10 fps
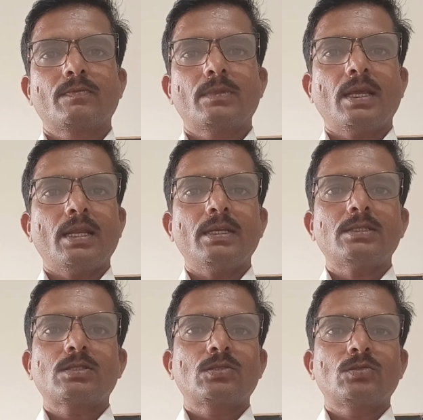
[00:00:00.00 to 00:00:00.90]
There
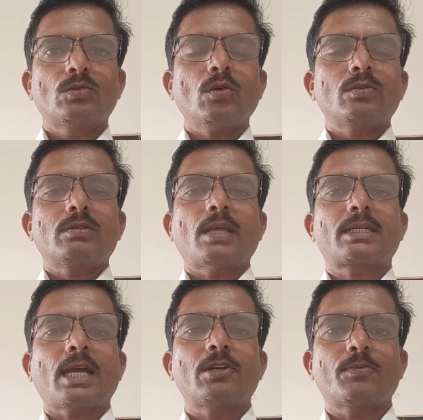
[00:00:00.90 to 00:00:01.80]
is no that
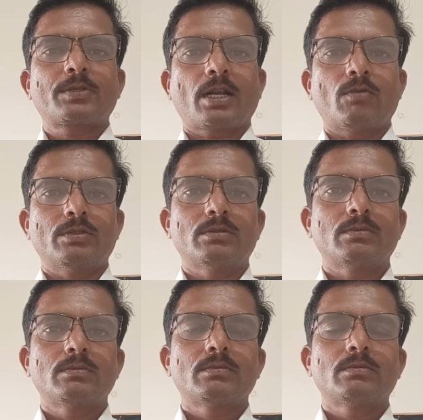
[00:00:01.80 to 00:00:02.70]
kind of surround,
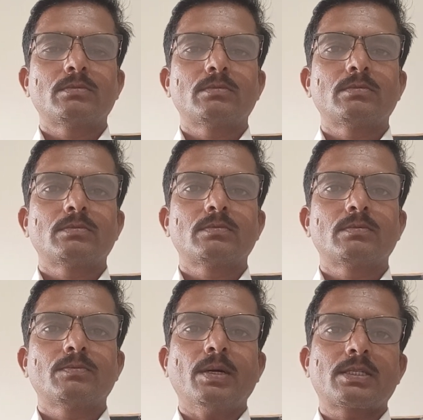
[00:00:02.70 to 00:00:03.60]

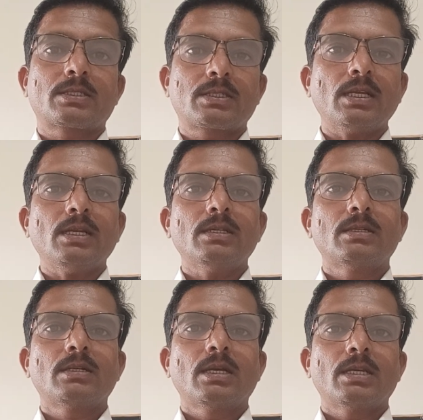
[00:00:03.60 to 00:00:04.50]
but still,
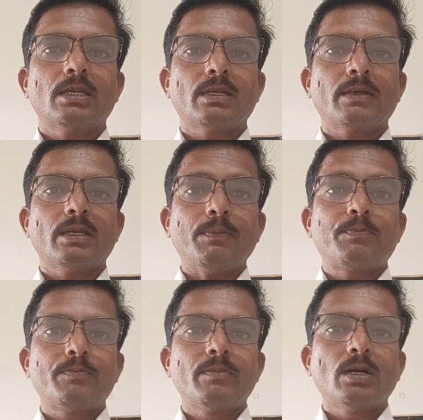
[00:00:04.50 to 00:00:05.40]

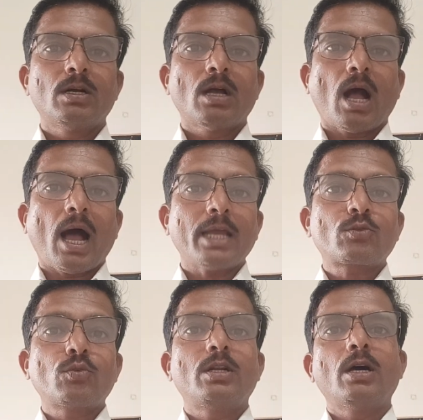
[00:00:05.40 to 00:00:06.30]
if I
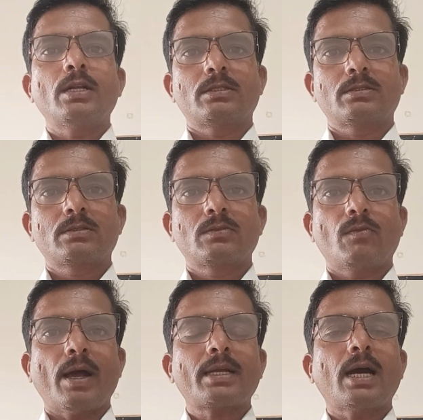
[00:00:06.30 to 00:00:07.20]
could learn,
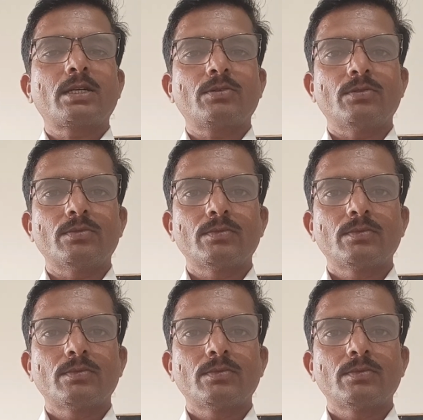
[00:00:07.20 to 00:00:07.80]
why can't you?